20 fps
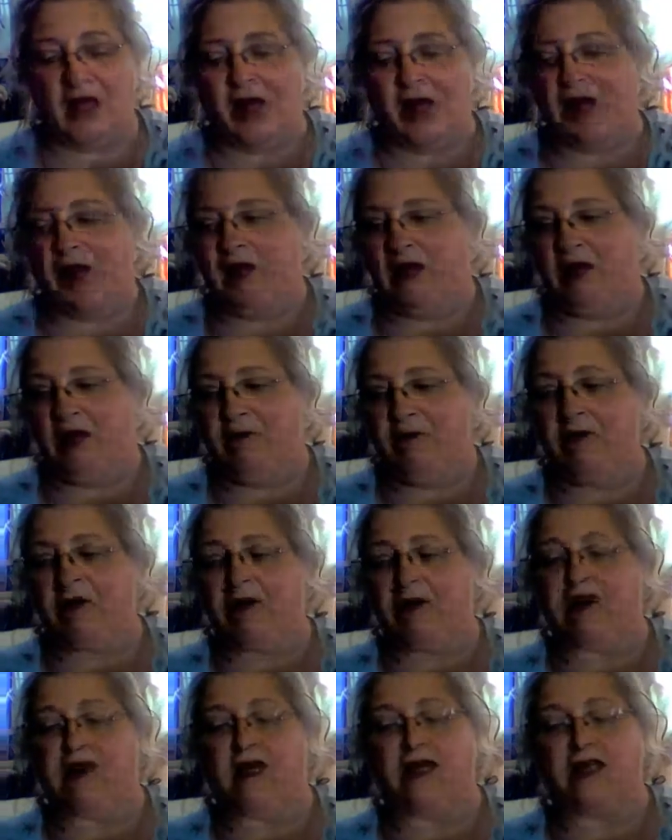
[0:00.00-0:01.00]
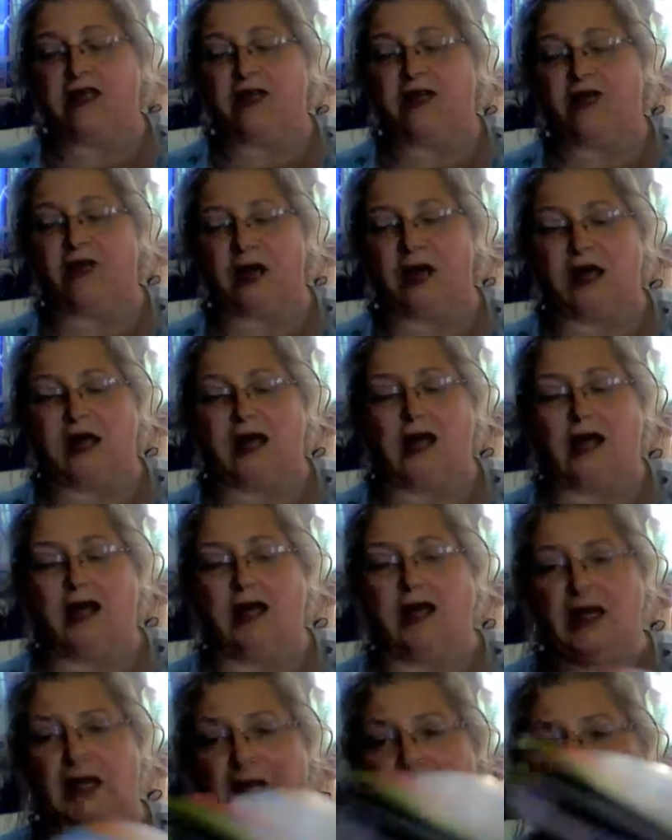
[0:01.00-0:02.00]
But that's okay. It
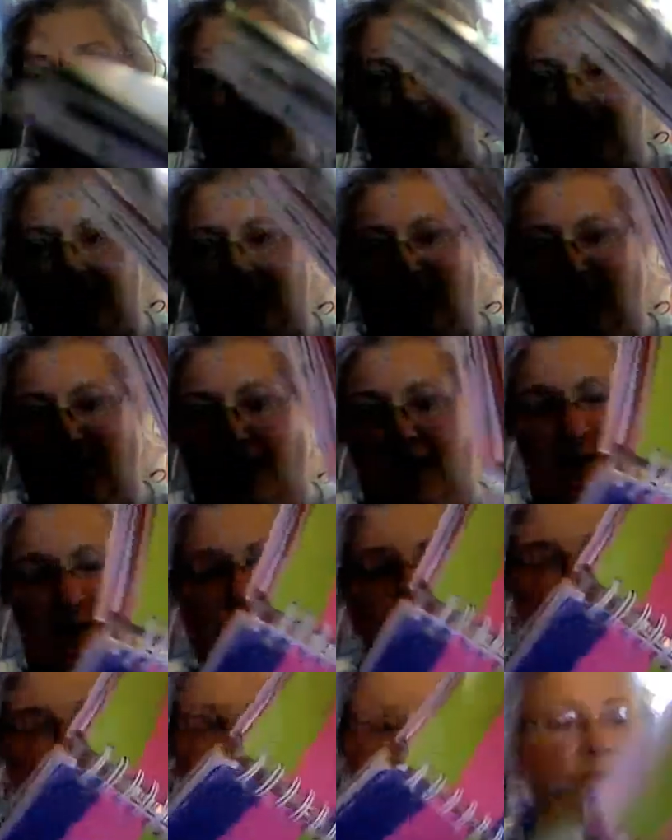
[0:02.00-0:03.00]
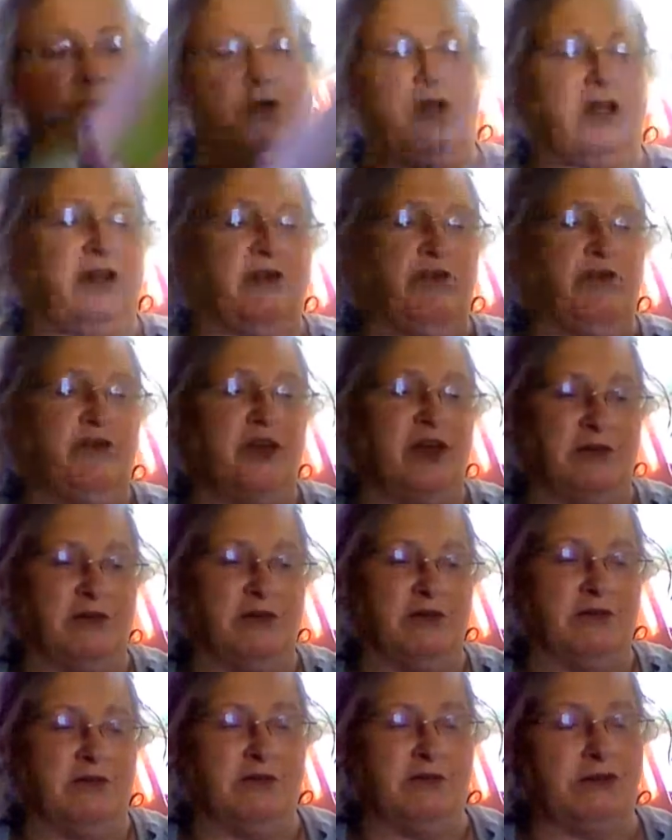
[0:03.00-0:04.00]
is April 25th,
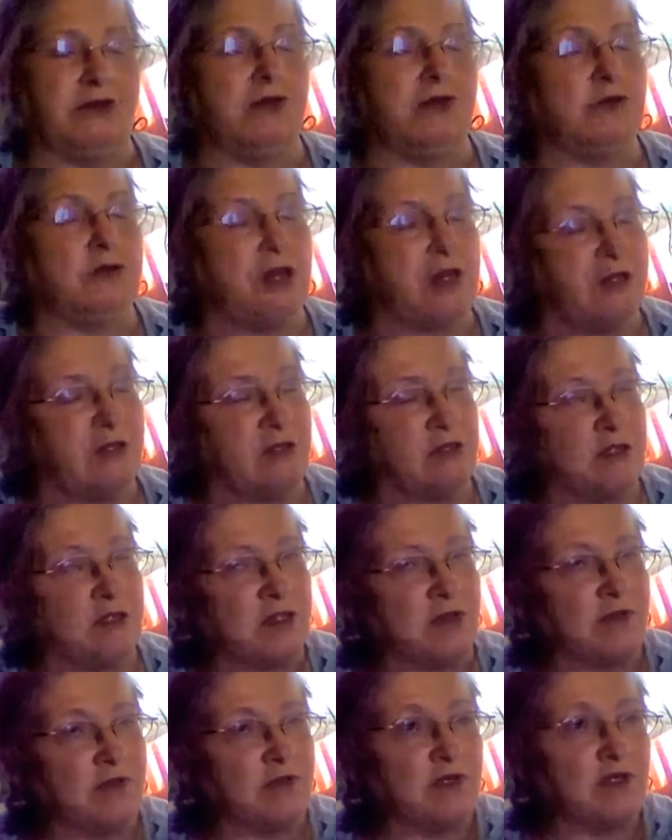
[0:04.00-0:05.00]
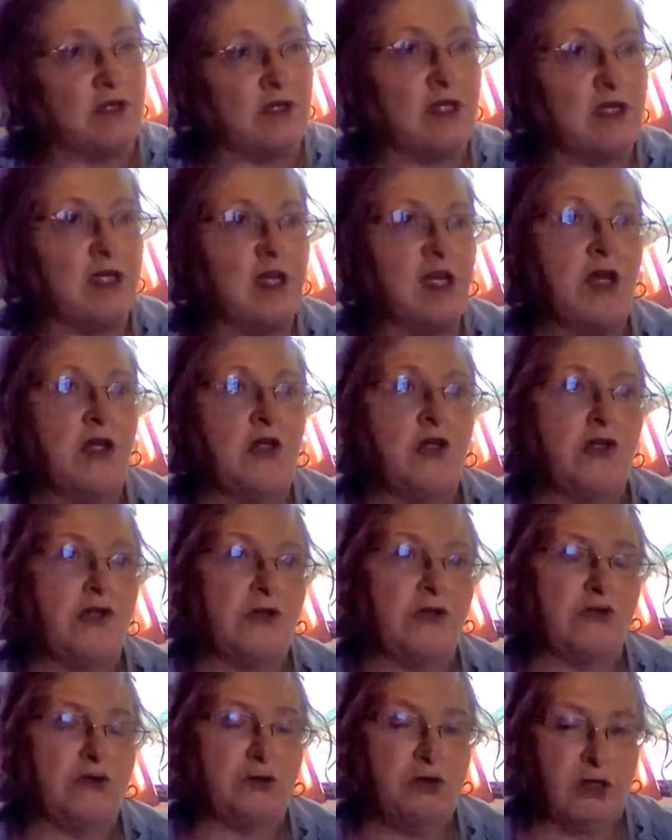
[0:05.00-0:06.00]
2017,
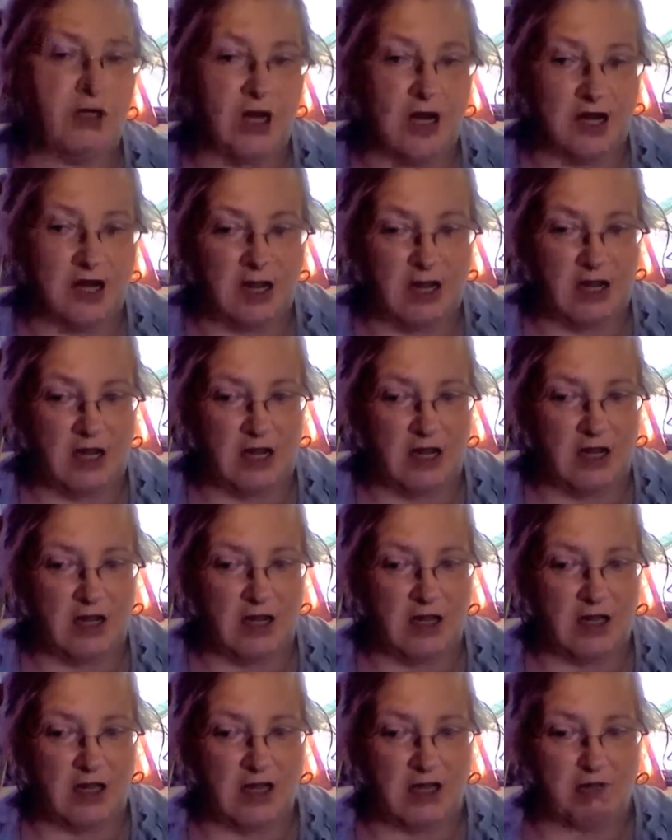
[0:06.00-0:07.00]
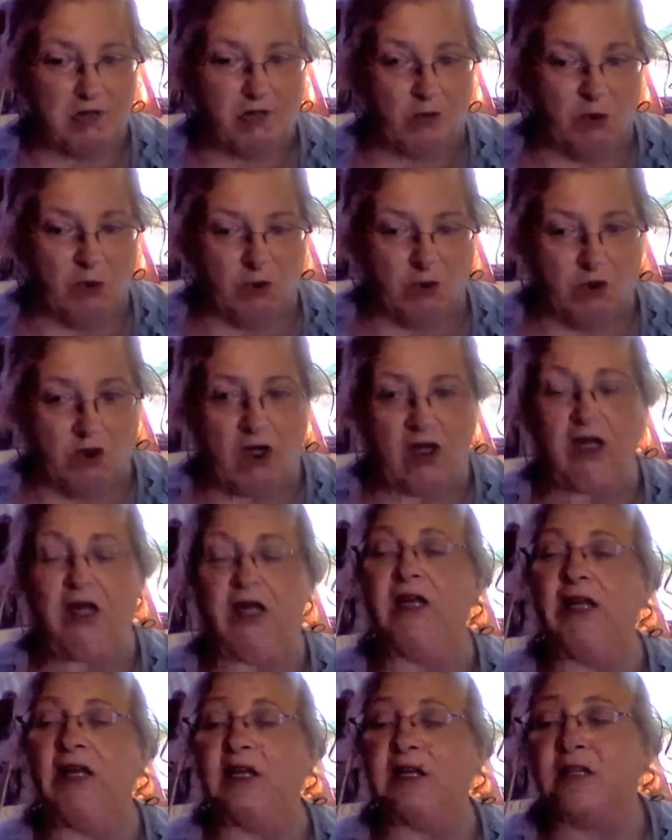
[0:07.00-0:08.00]
Tuesday morning. It is
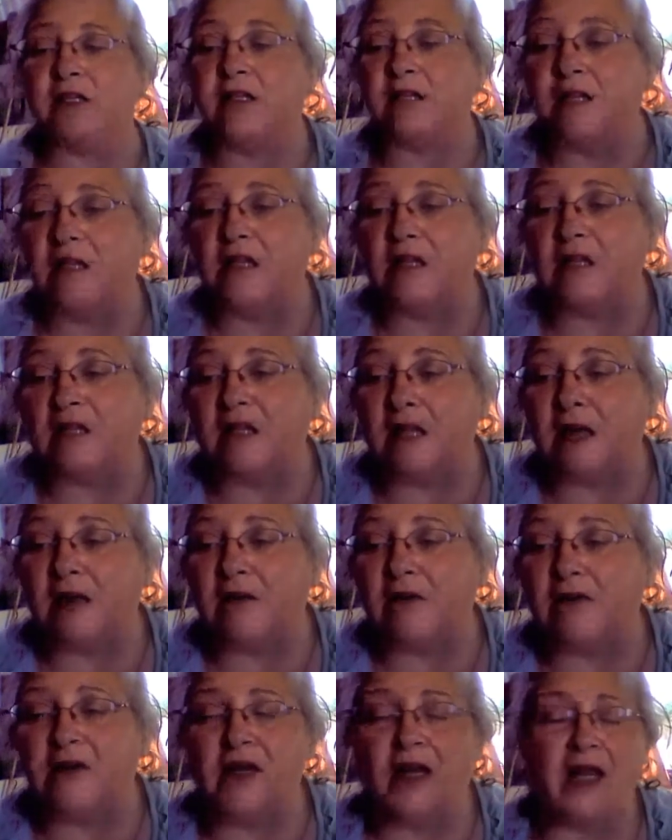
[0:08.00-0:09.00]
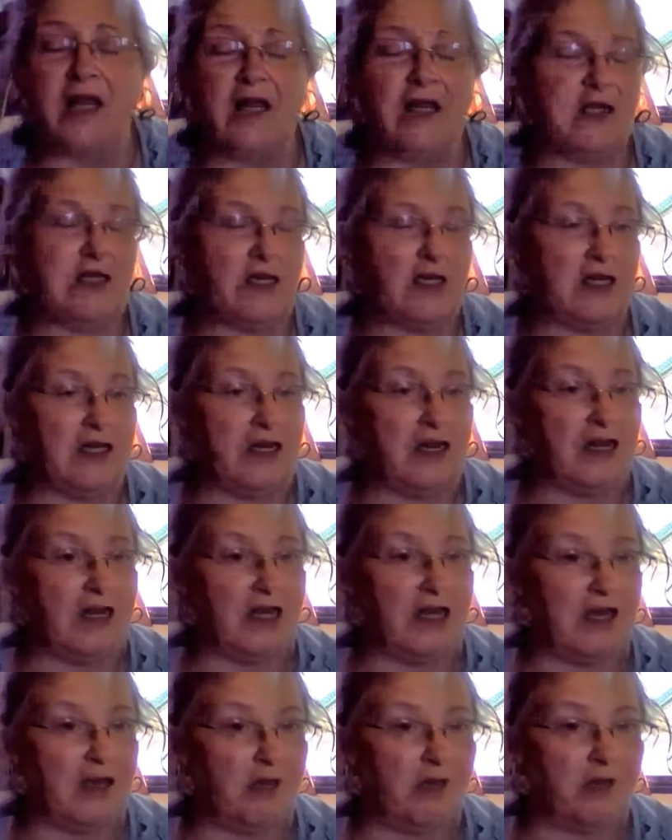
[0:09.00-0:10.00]
11:18 a.m.
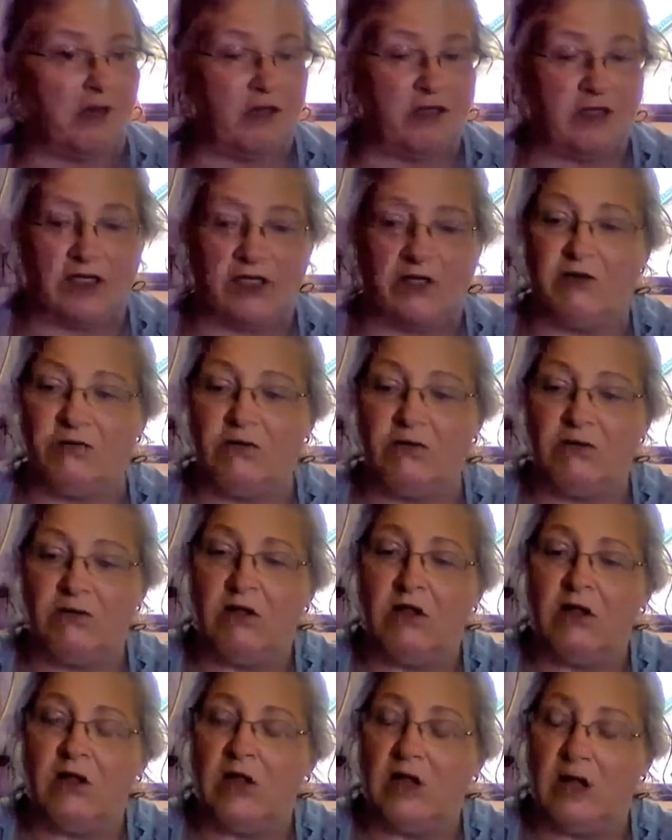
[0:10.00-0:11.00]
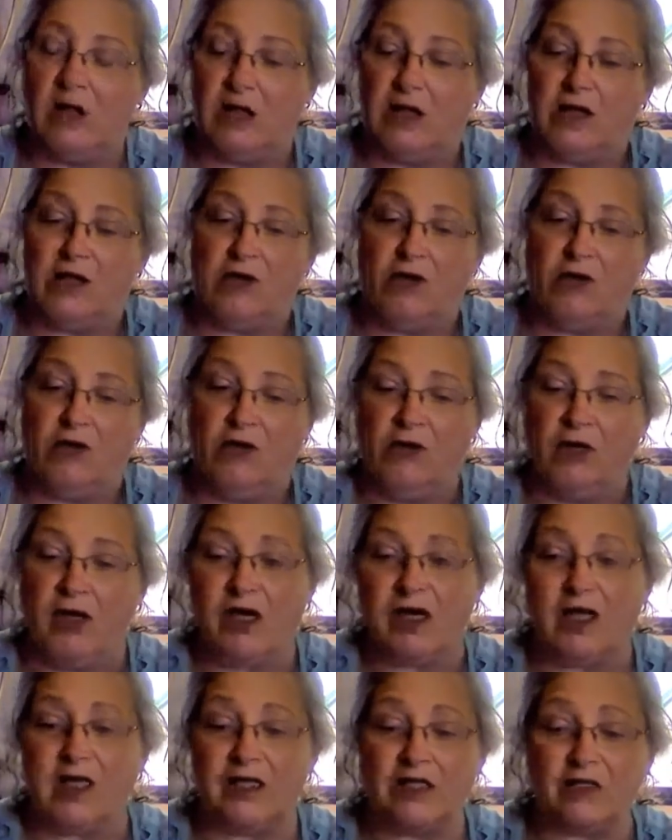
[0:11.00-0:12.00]
still. I told you guys
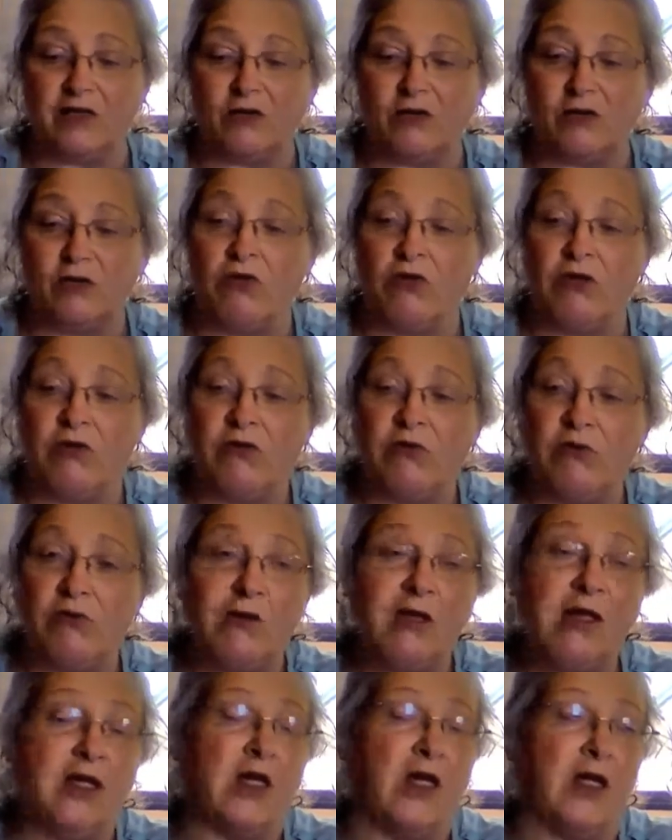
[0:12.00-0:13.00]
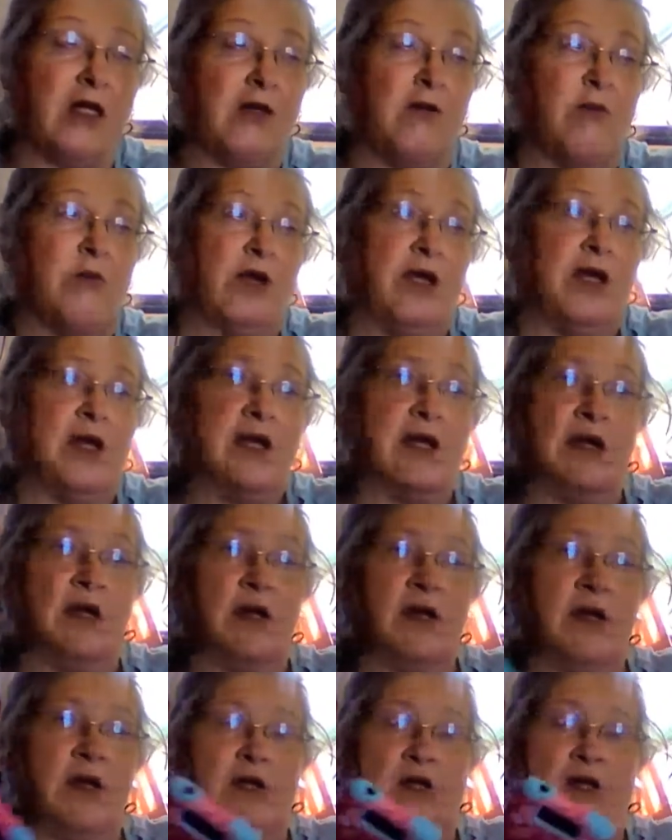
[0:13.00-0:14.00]
it's early for me anyway.
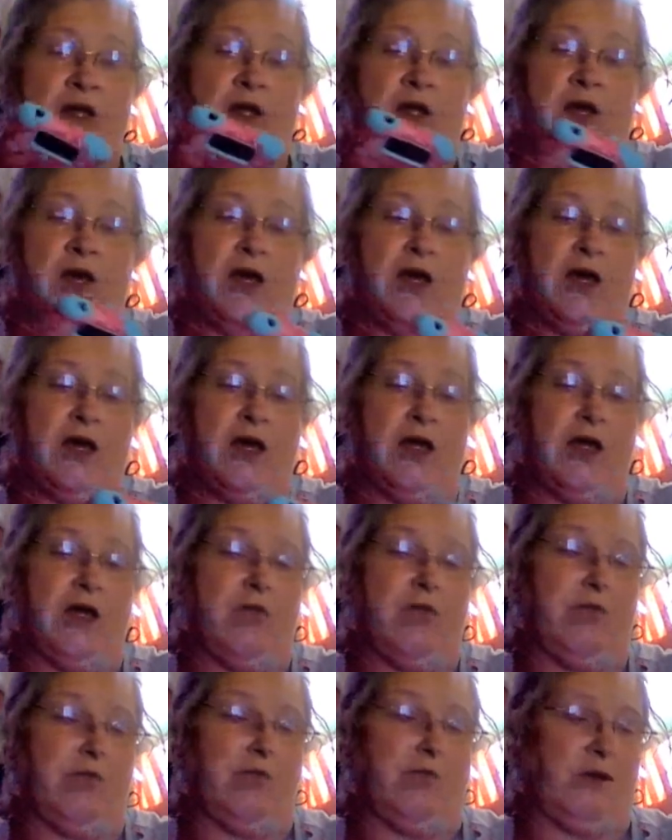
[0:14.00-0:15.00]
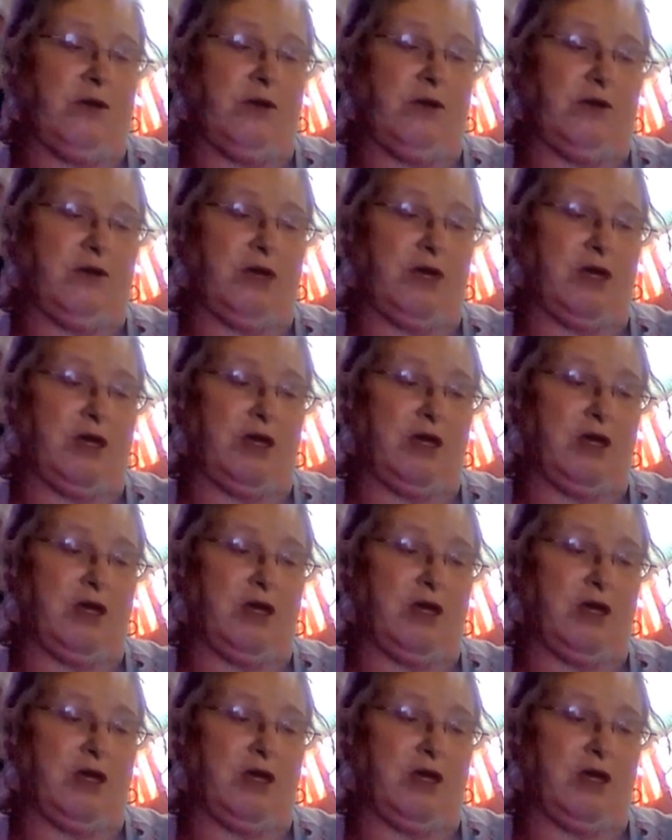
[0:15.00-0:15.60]
I got up about 10.